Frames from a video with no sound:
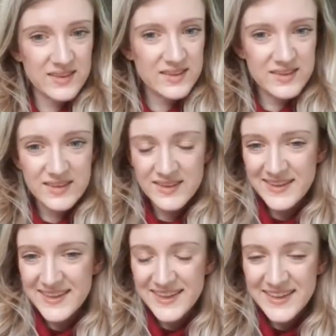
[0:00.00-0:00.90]
feel
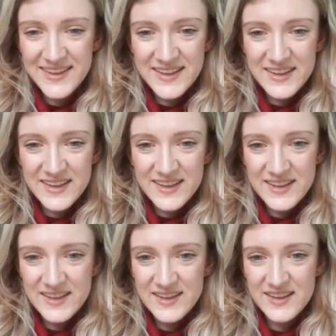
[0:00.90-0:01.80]
Genova as
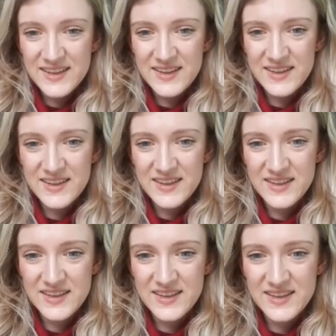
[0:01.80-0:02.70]
some of us
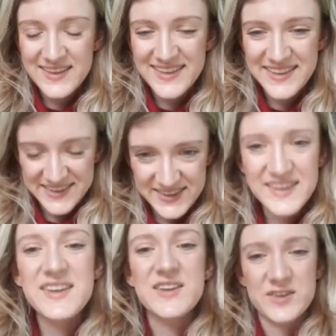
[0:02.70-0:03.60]
feel New
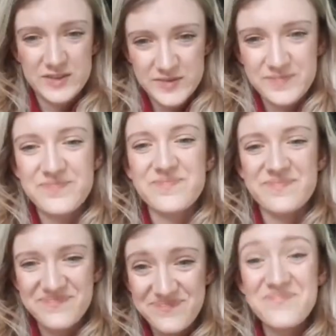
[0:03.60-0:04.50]
York. So with
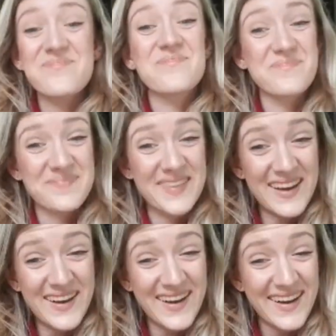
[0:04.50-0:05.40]
these huge
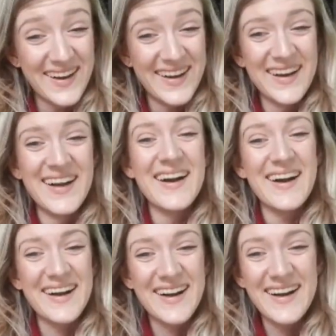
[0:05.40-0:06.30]
high
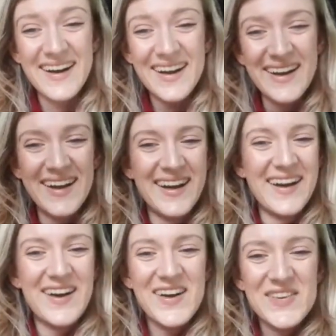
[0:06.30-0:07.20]
buildings,
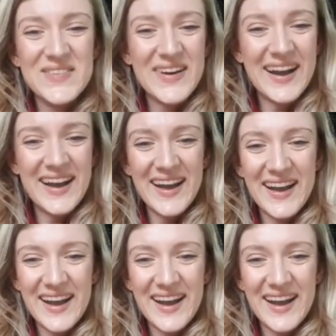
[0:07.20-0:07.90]
incredible.